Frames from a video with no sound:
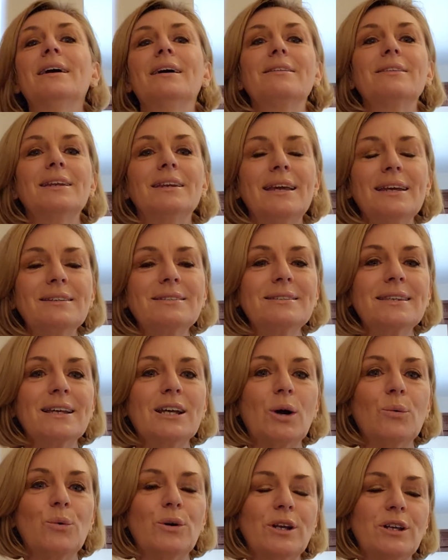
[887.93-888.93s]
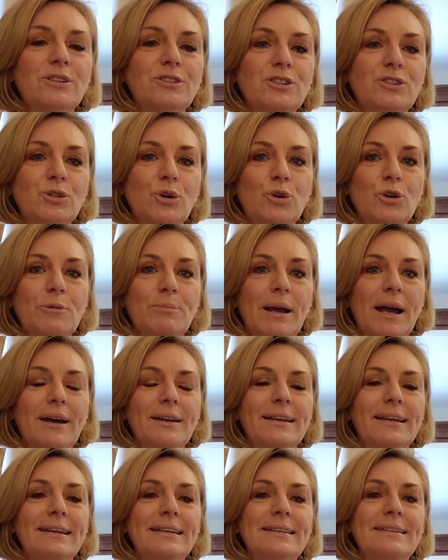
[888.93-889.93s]
The next thing I wanted to talk about
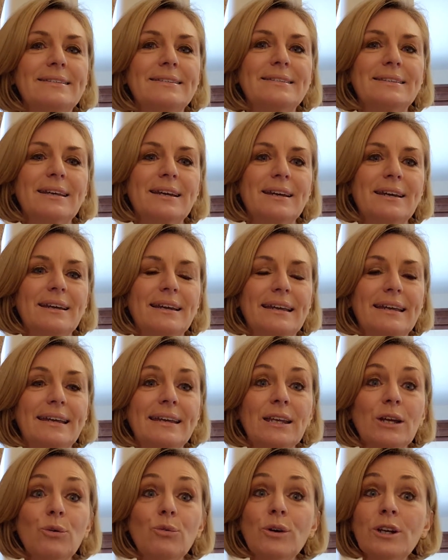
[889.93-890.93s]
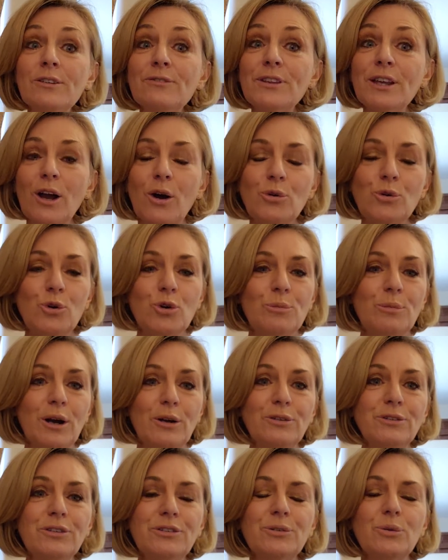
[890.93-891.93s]
is getting rid of the old
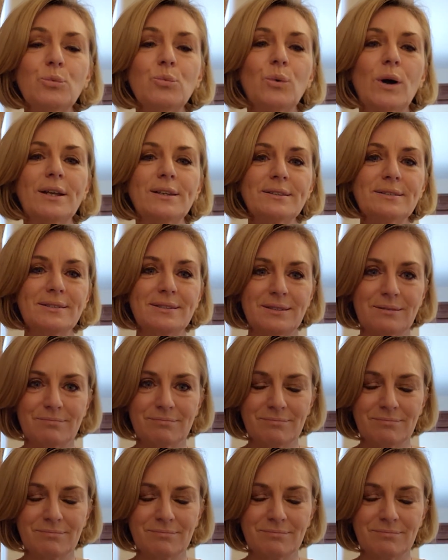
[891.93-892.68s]
hormones once